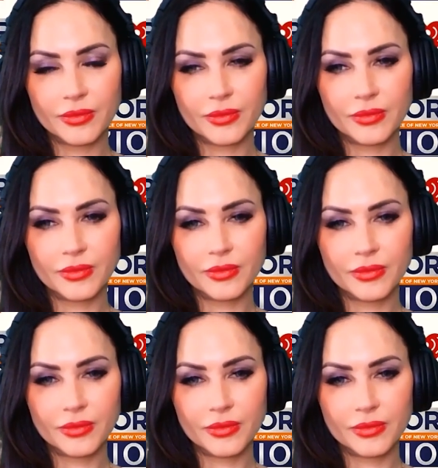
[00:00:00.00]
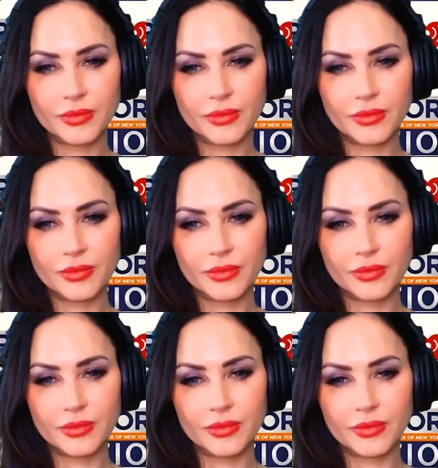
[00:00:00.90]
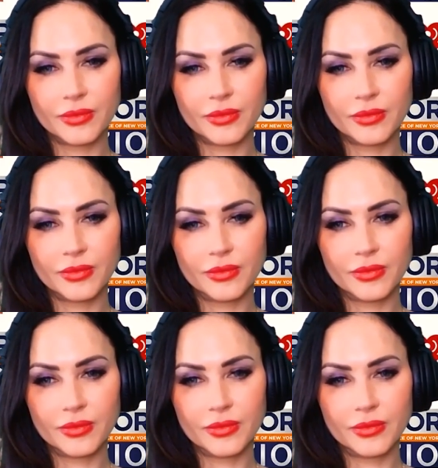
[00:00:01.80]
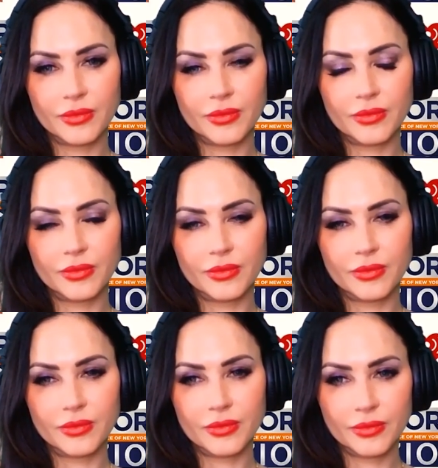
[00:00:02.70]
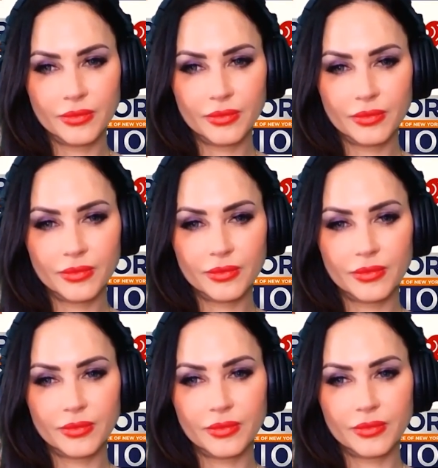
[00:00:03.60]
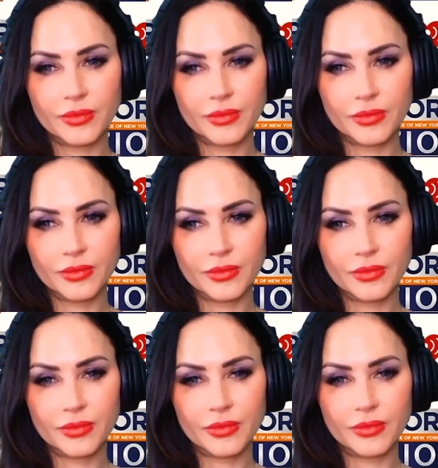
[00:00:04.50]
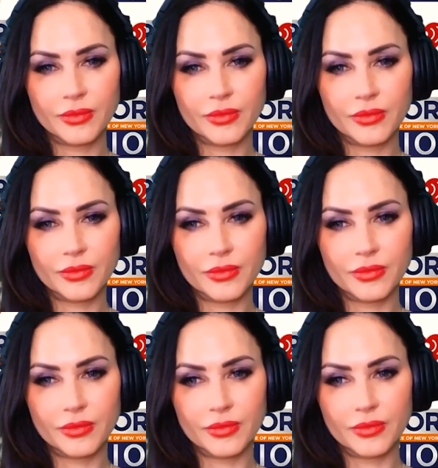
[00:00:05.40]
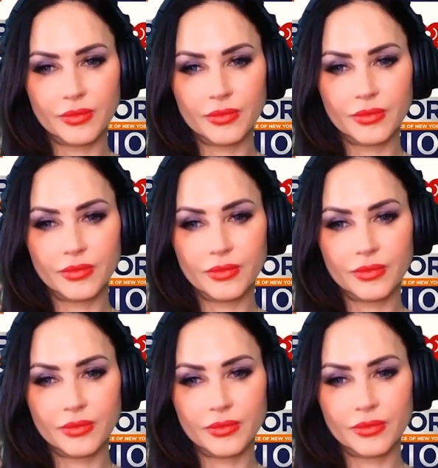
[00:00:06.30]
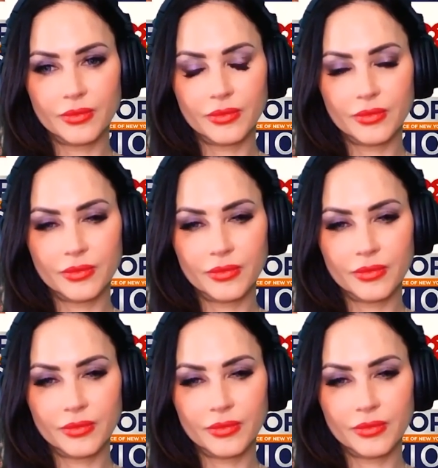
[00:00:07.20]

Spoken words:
No words are spoken by the person on screen.